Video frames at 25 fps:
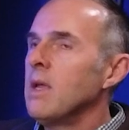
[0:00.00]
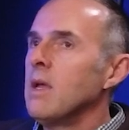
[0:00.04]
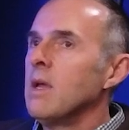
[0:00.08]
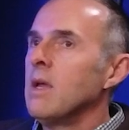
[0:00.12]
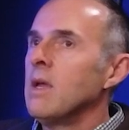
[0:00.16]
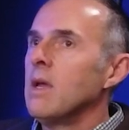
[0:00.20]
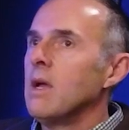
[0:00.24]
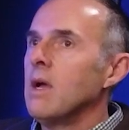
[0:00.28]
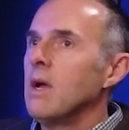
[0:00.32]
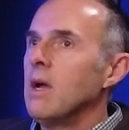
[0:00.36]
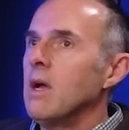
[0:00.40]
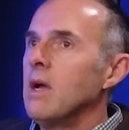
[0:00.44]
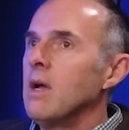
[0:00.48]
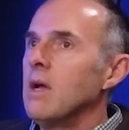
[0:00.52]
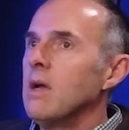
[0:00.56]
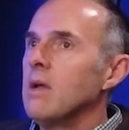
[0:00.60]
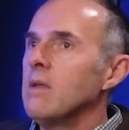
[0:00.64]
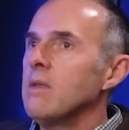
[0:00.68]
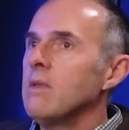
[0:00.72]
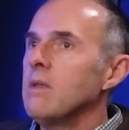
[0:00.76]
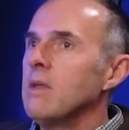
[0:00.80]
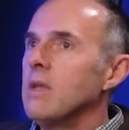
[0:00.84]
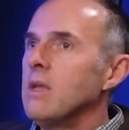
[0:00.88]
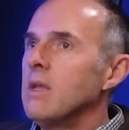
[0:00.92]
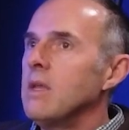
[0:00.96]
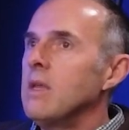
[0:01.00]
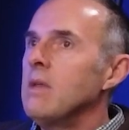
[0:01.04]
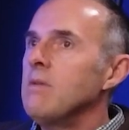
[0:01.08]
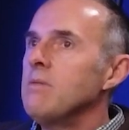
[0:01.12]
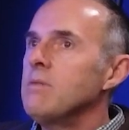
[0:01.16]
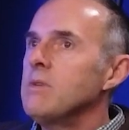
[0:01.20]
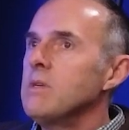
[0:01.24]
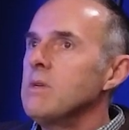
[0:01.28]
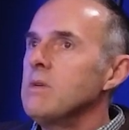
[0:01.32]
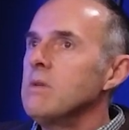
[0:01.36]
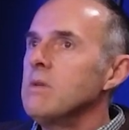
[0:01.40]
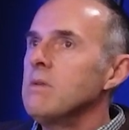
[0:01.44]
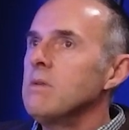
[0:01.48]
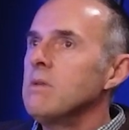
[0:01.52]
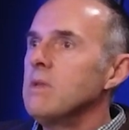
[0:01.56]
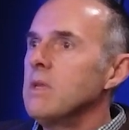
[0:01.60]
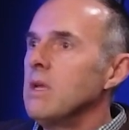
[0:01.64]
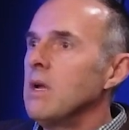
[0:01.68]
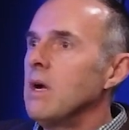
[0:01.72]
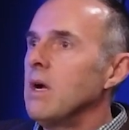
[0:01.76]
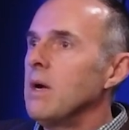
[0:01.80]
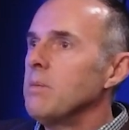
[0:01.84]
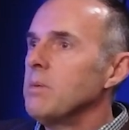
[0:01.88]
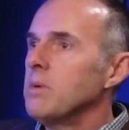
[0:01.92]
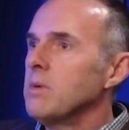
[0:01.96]
it gives you
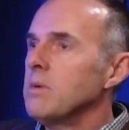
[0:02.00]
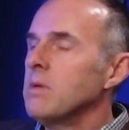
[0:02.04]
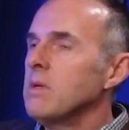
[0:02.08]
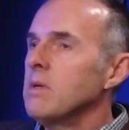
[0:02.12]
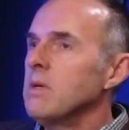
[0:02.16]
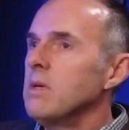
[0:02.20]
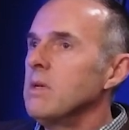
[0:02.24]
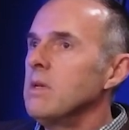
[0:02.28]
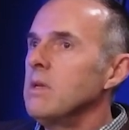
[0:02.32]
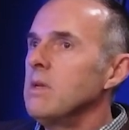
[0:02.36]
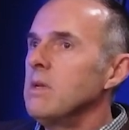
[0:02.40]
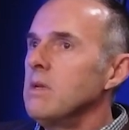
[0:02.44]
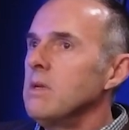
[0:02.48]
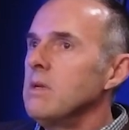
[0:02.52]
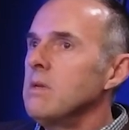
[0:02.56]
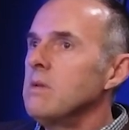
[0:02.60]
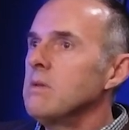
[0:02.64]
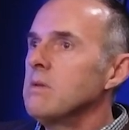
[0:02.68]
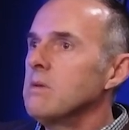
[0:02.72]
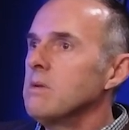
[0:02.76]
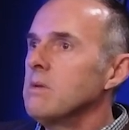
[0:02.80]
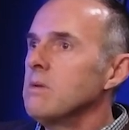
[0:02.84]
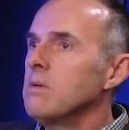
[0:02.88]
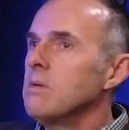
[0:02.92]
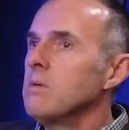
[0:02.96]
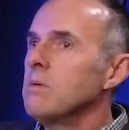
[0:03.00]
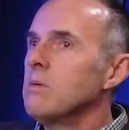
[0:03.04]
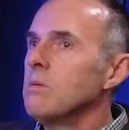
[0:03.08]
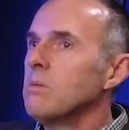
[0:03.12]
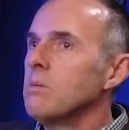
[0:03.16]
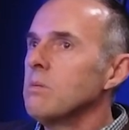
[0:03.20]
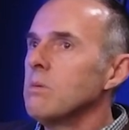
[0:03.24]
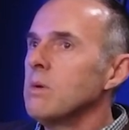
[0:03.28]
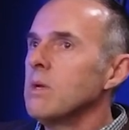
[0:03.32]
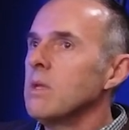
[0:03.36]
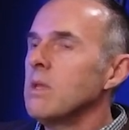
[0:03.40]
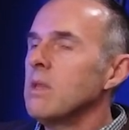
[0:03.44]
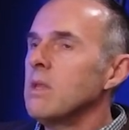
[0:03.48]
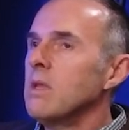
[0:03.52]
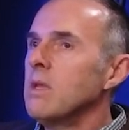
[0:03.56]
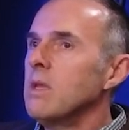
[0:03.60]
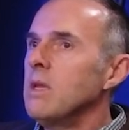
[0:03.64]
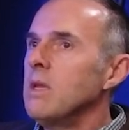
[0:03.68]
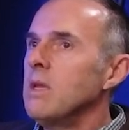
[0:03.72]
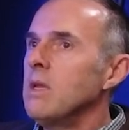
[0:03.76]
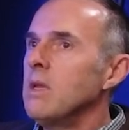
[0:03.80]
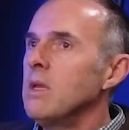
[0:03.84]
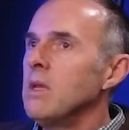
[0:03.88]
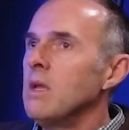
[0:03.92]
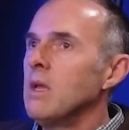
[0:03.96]
the opportunity to
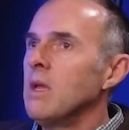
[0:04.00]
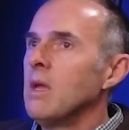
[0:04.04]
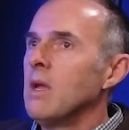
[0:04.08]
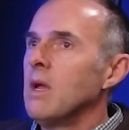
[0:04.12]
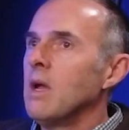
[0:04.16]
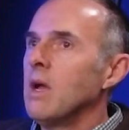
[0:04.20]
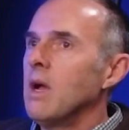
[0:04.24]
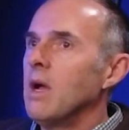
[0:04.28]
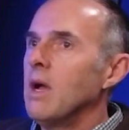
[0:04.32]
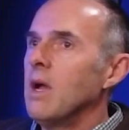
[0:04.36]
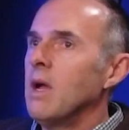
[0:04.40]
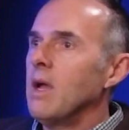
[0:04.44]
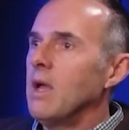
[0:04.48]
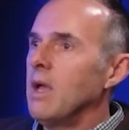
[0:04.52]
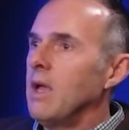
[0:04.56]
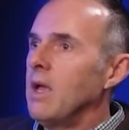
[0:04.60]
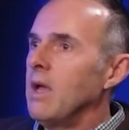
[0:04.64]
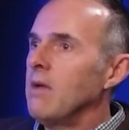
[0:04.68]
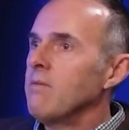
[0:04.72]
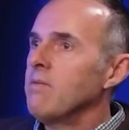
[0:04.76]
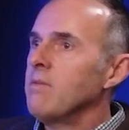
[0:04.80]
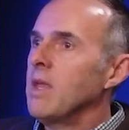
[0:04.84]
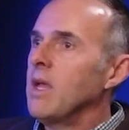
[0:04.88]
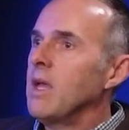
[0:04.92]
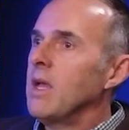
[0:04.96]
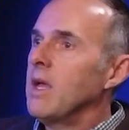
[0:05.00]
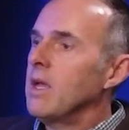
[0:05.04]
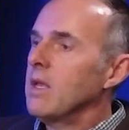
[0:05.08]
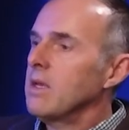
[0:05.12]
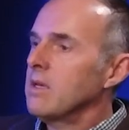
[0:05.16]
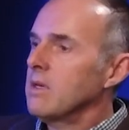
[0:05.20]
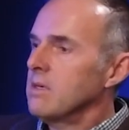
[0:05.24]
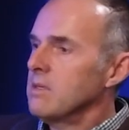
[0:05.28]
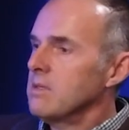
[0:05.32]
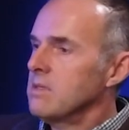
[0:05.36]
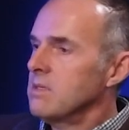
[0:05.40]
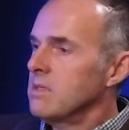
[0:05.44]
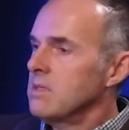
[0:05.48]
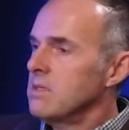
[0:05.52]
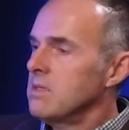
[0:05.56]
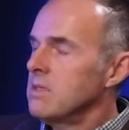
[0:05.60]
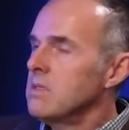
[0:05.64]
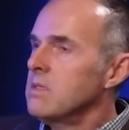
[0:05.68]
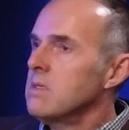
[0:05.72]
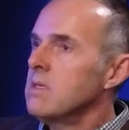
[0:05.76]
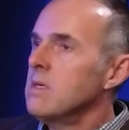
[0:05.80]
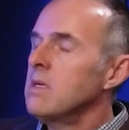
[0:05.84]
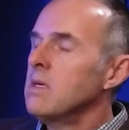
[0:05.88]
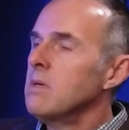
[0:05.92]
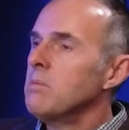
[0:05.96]
really have that
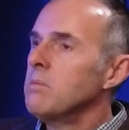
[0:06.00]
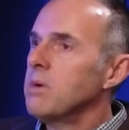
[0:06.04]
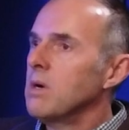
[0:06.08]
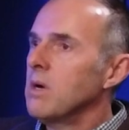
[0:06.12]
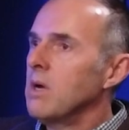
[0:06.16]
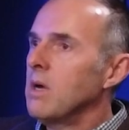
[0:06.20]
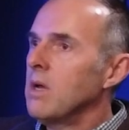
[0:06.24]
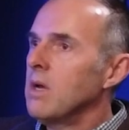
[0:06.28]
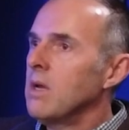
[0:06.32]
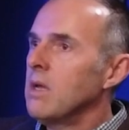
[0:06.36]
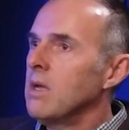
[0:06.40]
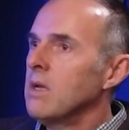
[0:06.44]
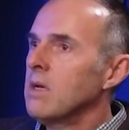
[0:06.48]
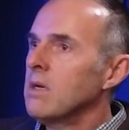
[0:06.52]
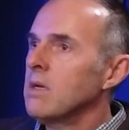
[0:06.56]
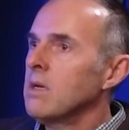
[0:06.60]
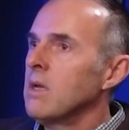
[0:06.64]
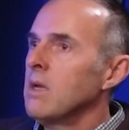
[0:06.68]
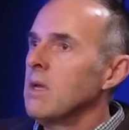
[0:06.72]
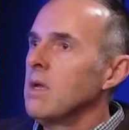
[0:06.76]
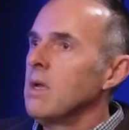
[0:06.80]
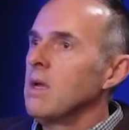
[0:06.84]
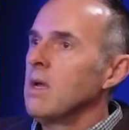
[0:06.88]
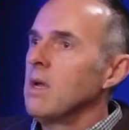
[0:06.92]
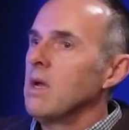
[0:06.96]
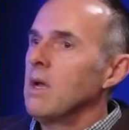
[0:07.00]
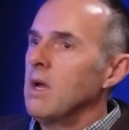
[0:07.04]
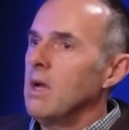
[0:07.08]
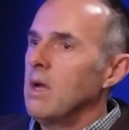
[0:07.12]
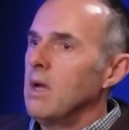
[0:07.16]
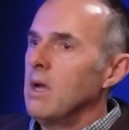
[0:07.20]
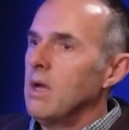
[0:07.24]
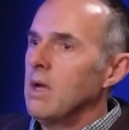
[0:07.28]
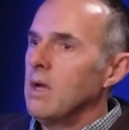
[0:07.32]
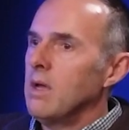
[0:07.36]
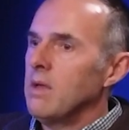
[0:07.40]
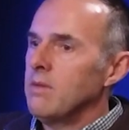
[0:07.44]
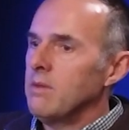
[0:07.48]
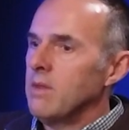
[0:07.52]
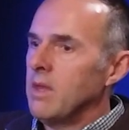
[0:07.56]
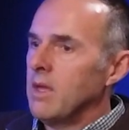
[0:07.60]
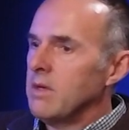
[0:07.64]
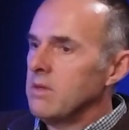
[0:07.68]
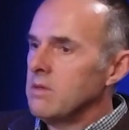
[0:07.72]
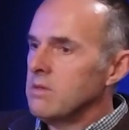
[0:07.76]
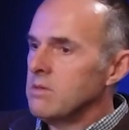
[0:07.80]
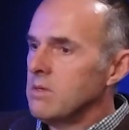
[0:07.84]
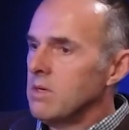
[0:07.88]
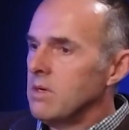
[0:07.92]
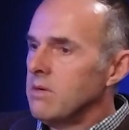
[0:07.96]
consistency in a product, that
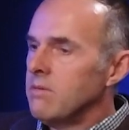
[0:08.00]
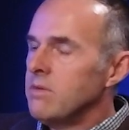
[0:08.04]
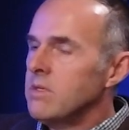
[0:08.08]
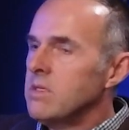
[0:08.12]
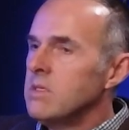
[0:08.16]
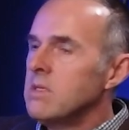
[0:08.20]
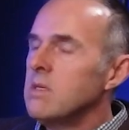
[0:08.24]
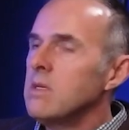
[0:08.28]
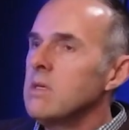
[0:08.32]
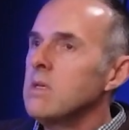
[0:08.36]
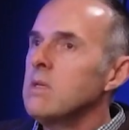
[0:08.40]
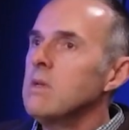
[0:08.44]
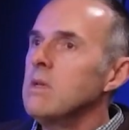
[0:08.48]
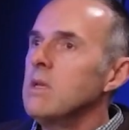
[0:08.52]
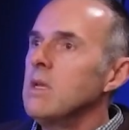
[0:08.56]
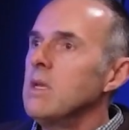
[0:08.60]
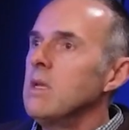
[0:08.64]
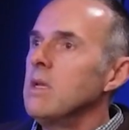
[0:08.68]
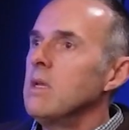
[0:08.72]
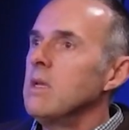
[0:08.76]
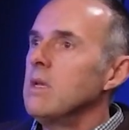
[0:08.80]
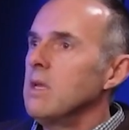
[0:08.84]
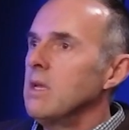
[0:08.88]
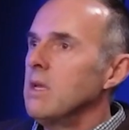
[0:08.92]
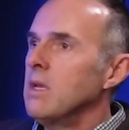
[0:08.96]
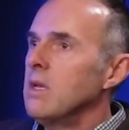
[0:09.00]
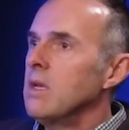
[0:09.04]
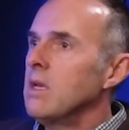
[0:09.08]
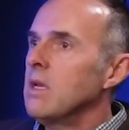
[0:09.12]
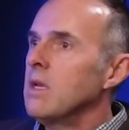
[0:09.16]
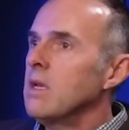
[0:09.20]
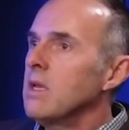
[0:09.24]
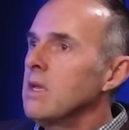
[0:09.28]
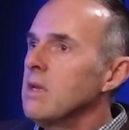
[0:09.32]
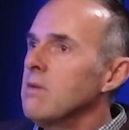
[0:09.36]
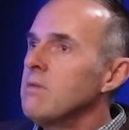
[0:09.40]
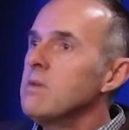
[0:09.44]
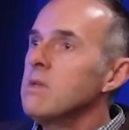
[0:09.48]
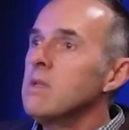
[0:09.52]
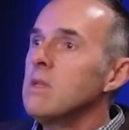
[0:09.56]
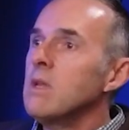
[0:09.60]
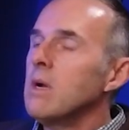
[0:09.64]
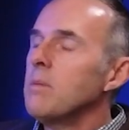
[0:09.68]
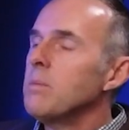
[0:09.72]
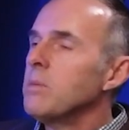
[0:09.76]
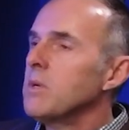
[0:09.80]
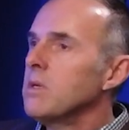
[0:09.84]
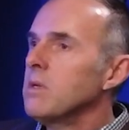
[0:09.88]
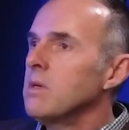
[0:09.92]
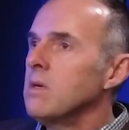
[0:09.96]
service that you need, and it gives you the
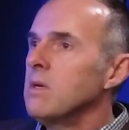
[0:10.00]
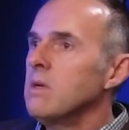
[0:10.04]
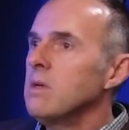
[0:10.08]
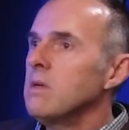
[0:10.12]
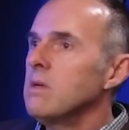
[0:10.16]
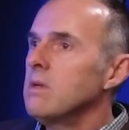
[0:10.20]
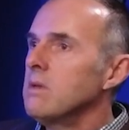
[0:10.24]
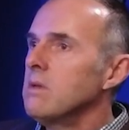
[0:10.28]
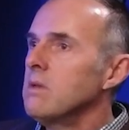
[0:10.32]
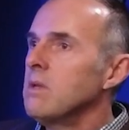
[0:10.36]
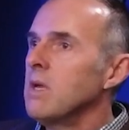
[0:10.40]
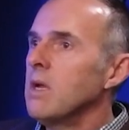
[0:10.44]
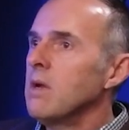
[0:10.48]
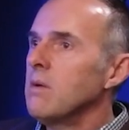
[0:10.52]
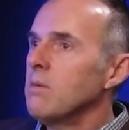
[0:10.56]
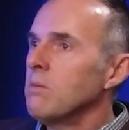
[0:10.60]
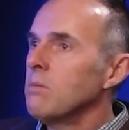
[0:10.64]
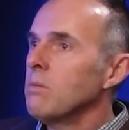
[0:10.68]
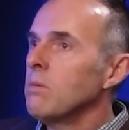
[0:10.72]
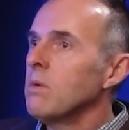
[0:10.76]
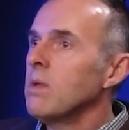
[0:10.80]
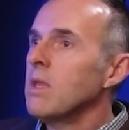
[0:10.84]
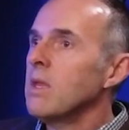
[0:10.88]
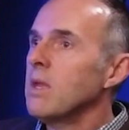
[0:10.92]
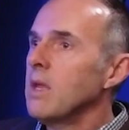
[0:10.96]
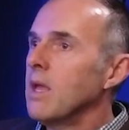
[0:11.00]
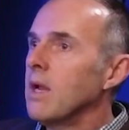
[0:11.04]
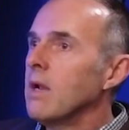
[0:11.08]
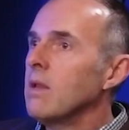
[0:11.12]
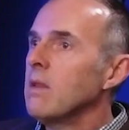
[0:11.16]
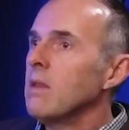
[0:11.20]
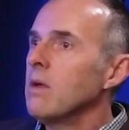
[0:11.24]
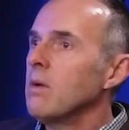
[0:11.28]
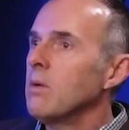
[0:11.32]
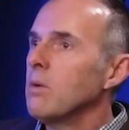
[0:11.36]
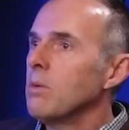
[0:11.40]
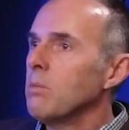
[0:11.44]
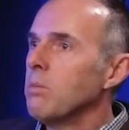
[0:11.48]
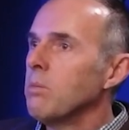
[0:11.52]
opportunity to do that really at a lower